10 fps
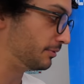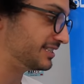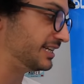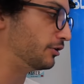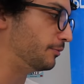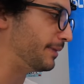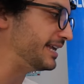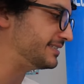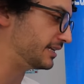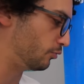but still an
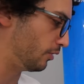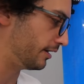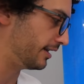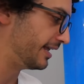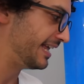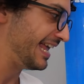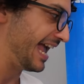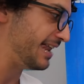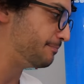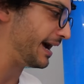amazing one.
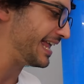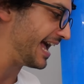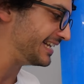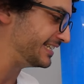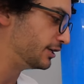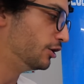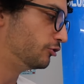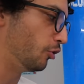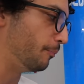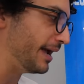And by adding
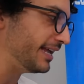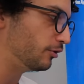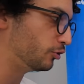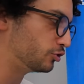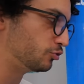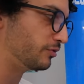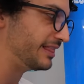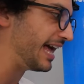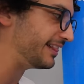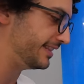tomatoes to
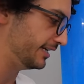that